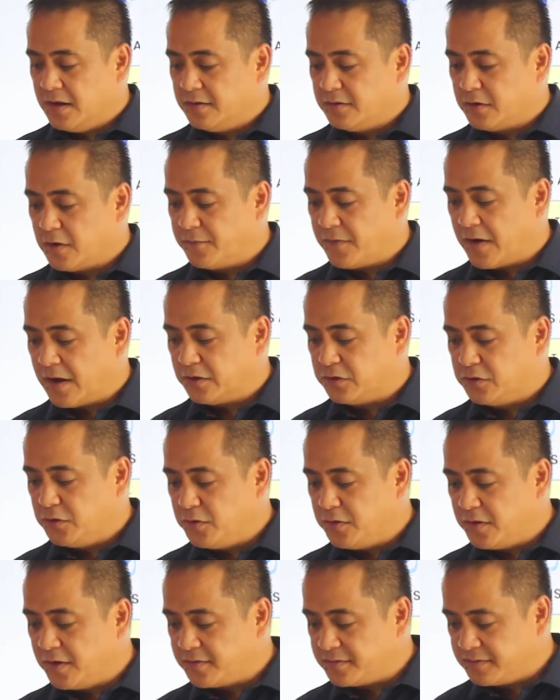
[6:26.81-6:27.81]
If I do
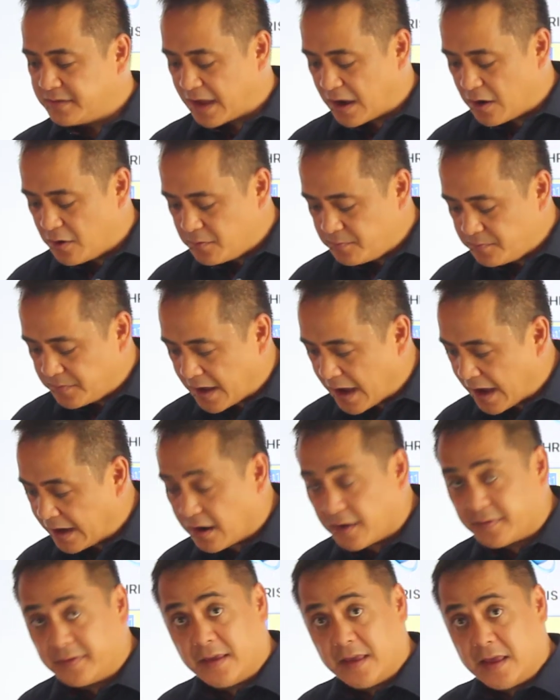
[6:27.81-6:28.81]
this now, I
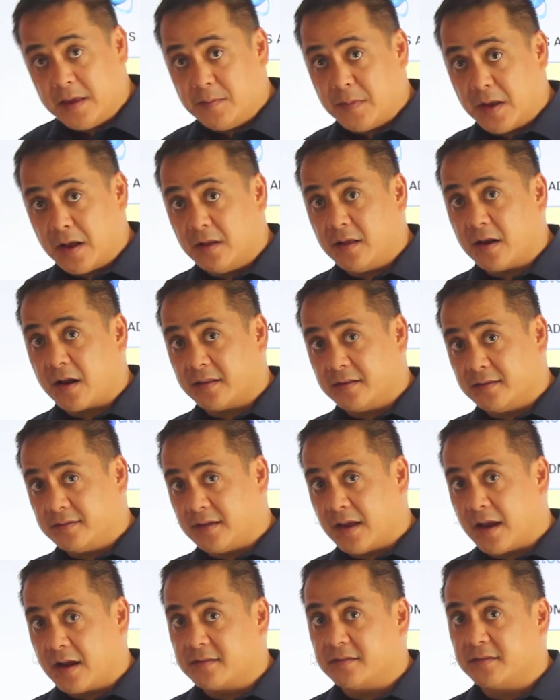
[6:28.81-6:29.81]
got the email, I got the
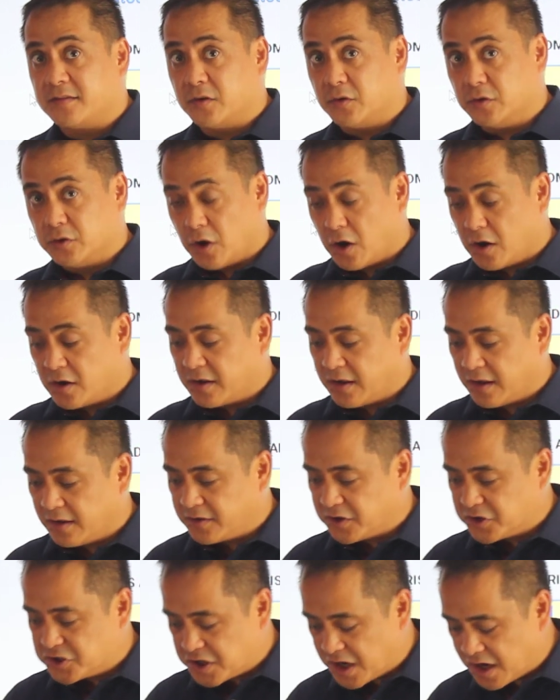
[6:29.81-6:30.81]
text to log in
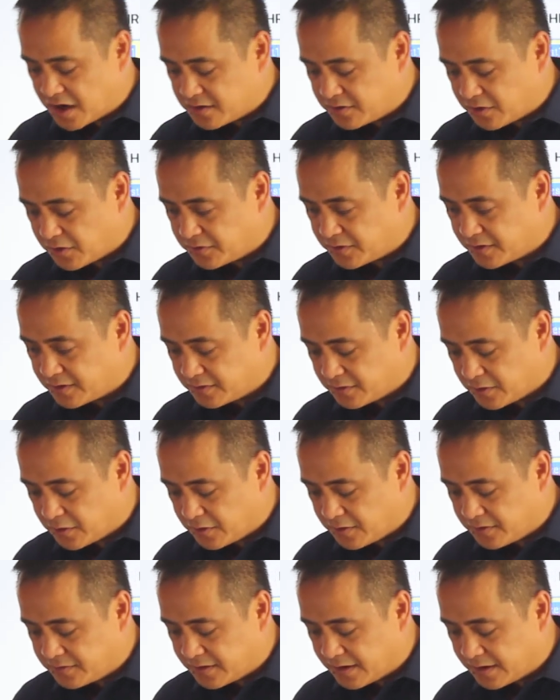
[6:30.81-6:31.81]
to check. There
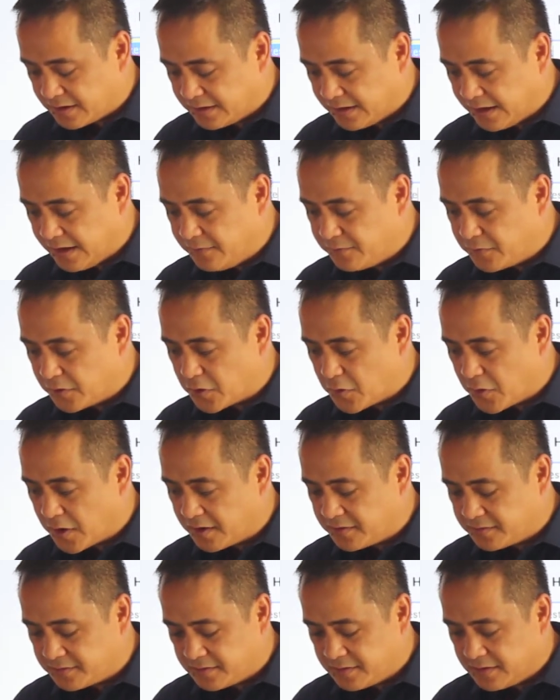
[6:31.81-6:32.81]
is a leave
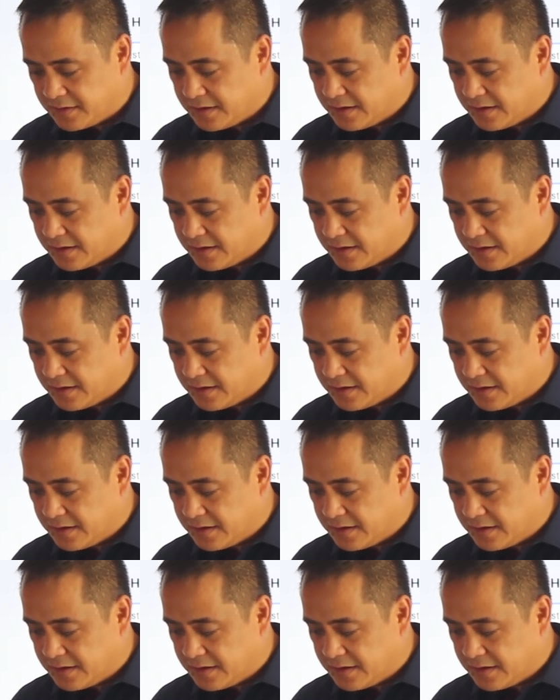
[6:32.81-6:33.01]
request.